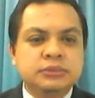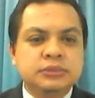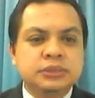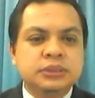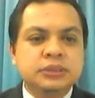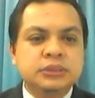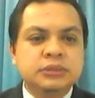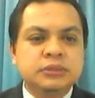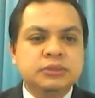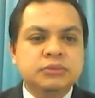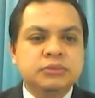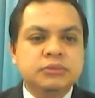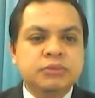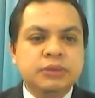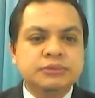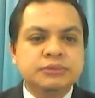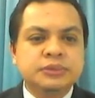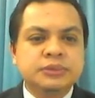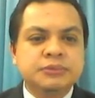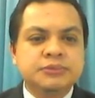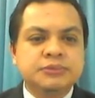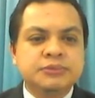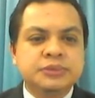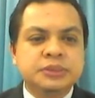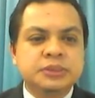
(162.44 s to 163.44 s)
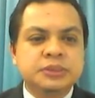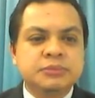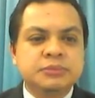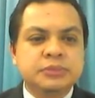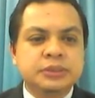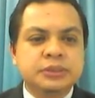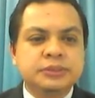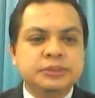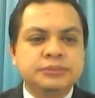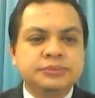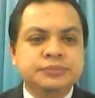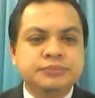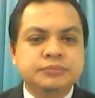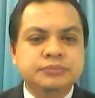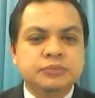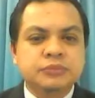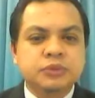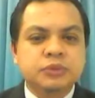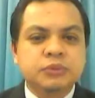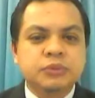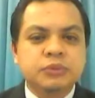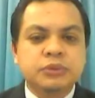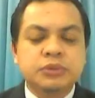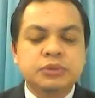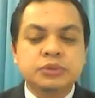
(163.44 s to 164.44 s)
the web specimen,
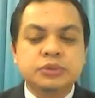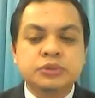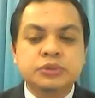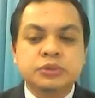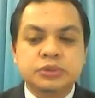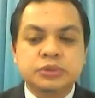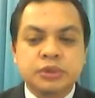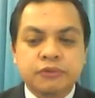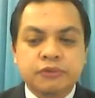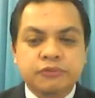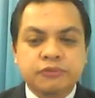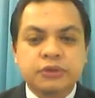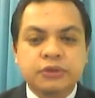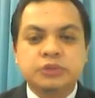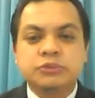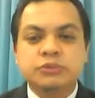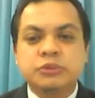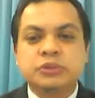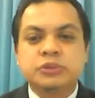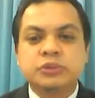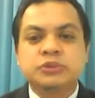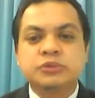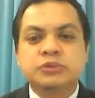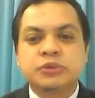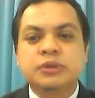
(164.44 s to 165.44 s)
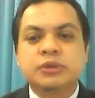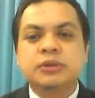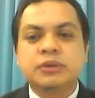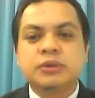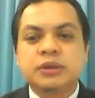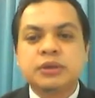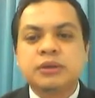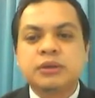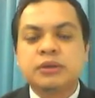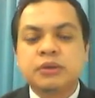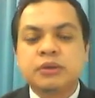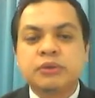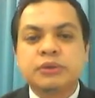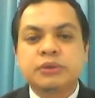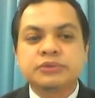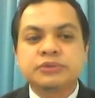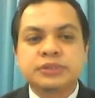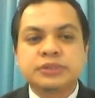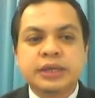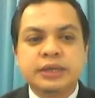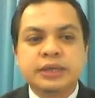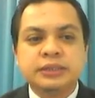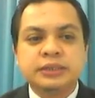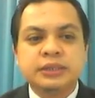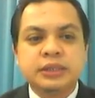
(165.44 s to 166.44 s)
we use
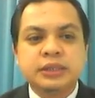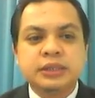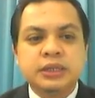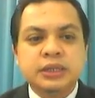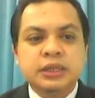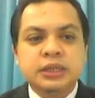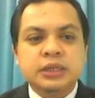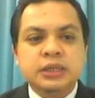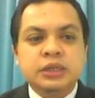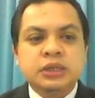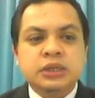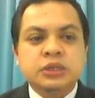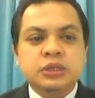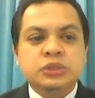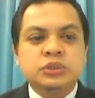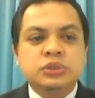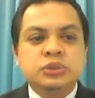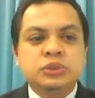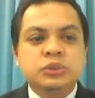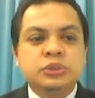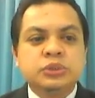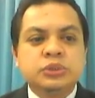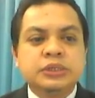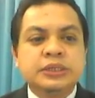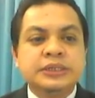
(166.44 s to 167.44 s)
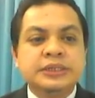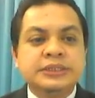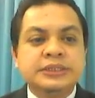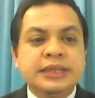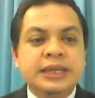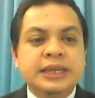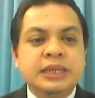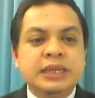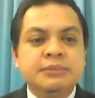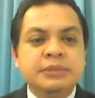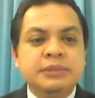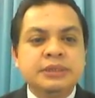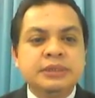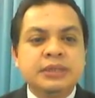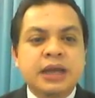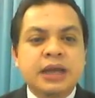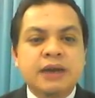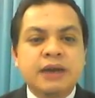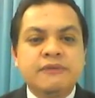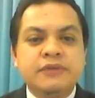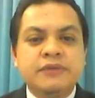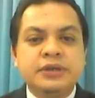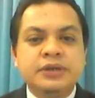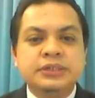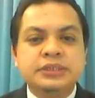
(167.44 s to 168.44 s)
website. So the design element
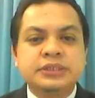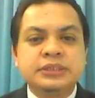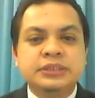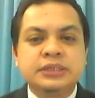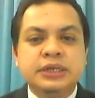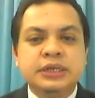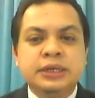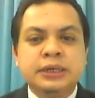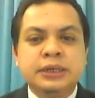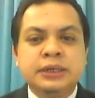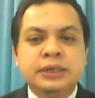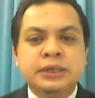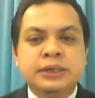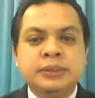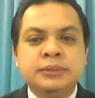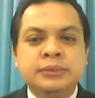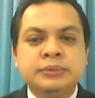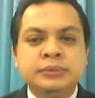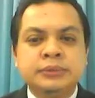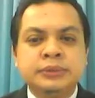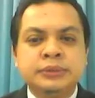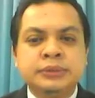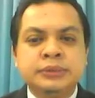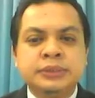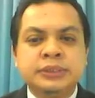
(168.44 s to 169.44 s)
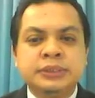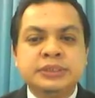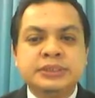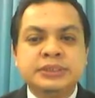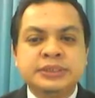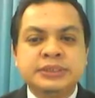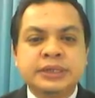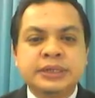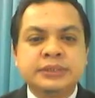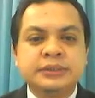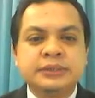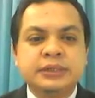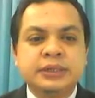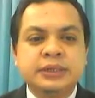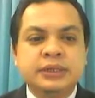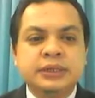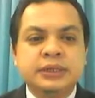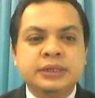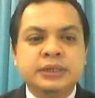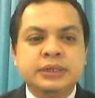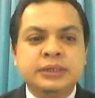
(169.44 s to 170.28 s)
covers the design